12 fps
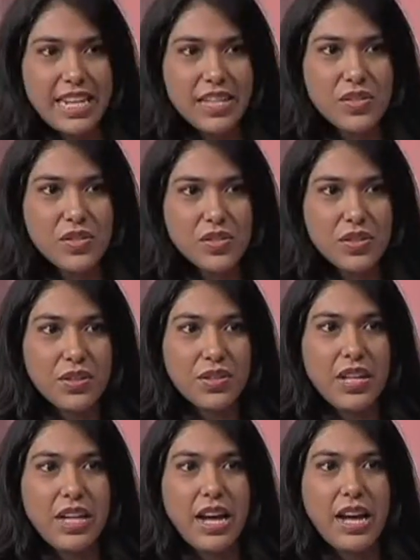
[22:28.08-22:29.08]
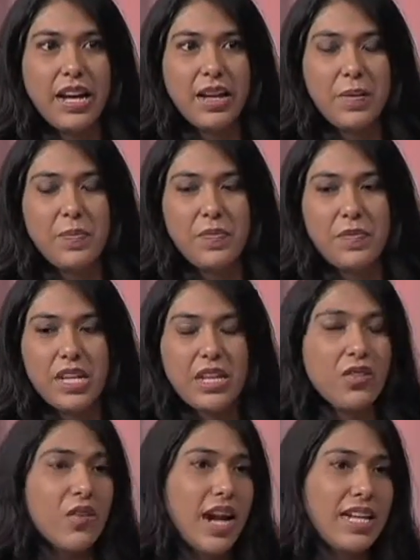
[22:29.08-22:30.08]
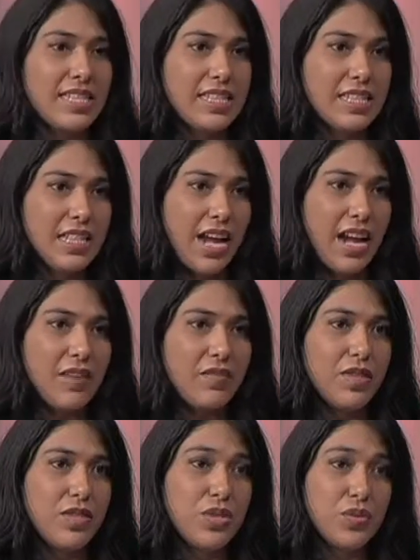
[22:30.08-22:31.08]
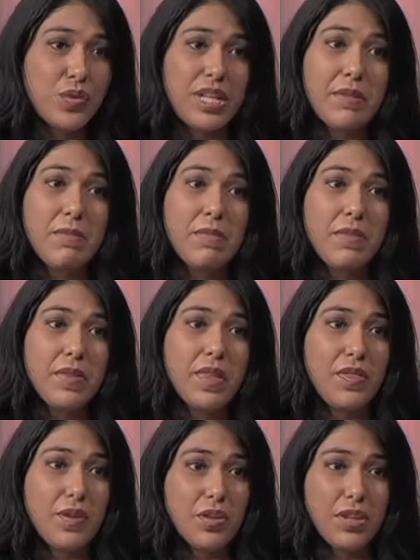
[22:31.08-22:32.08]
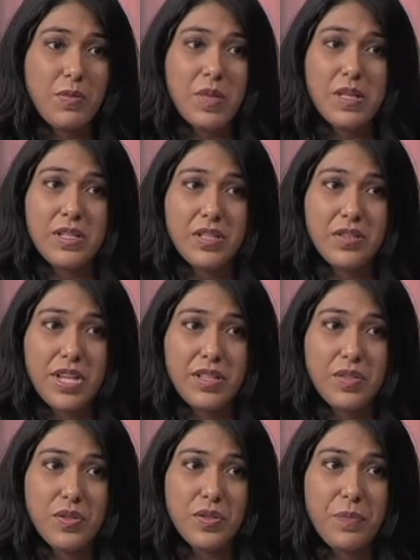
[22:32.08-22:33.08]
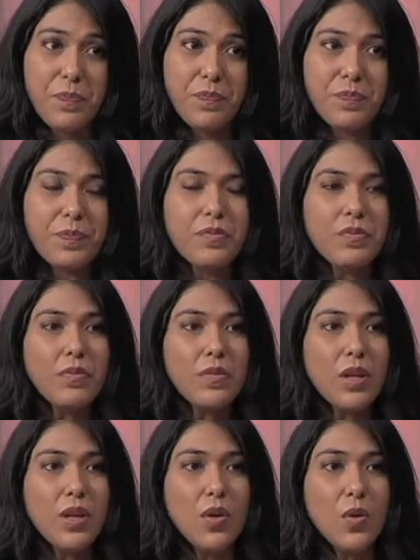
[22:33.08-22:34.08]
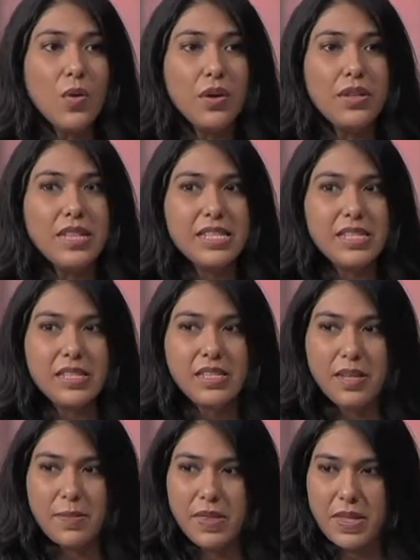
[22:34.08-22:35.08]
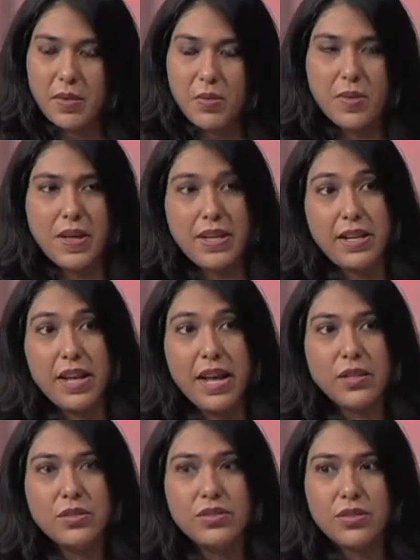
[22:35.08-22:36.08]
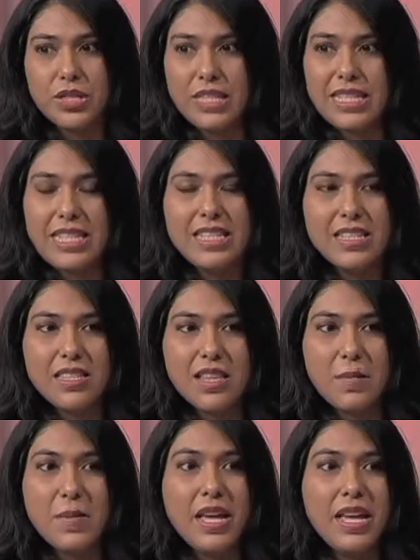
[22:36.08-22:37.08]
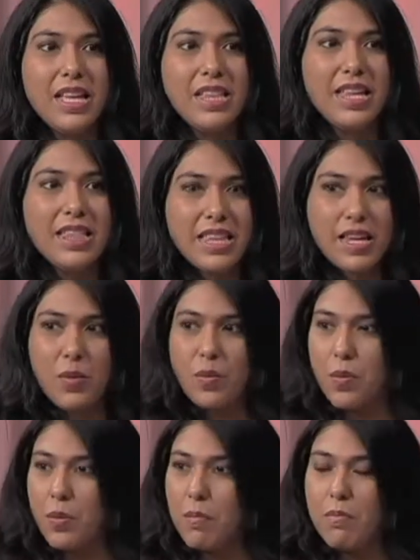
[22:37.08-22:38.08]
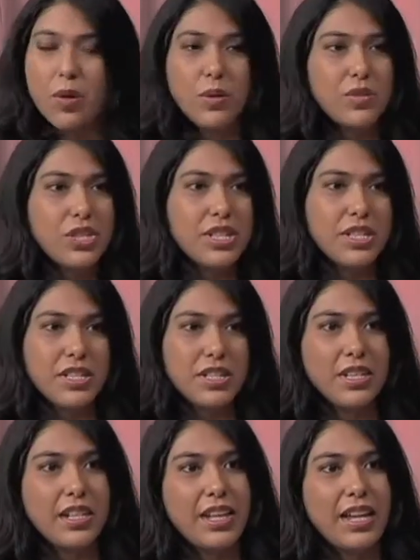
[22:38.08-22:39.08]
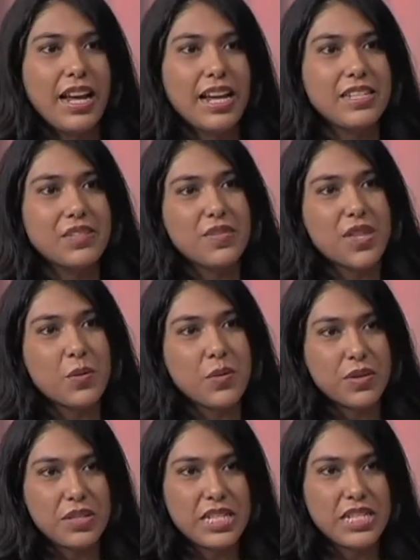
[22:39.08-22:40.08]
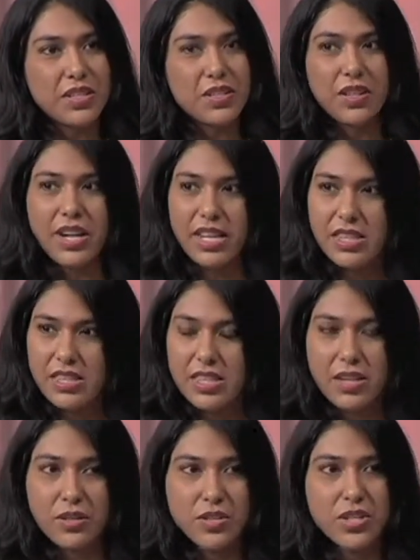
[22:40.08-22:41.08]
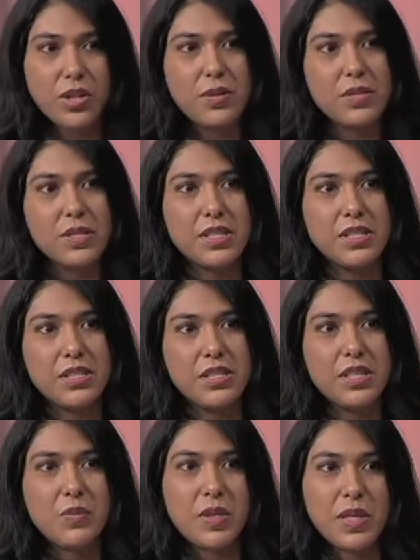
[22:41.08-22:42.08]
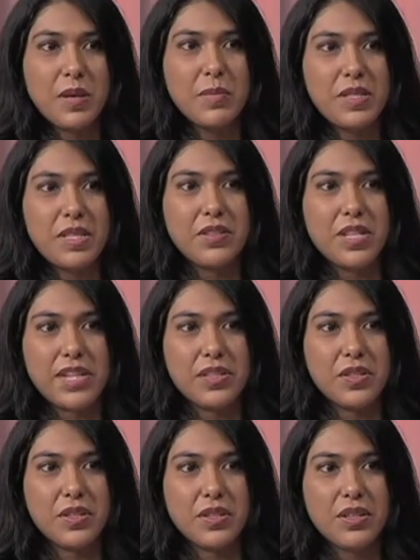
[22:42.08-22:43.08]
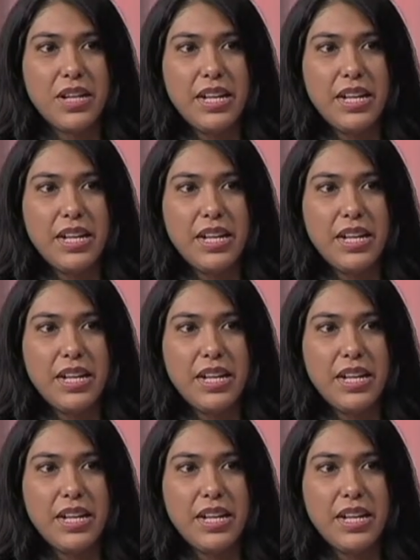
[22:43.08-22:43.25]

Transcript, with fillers: dancer um, either has to have a dream that they're going to be a deer dancer, or this is something that an elder sees in them, that they motion as if they were a deer, and then they are chosen to become a deer dancer.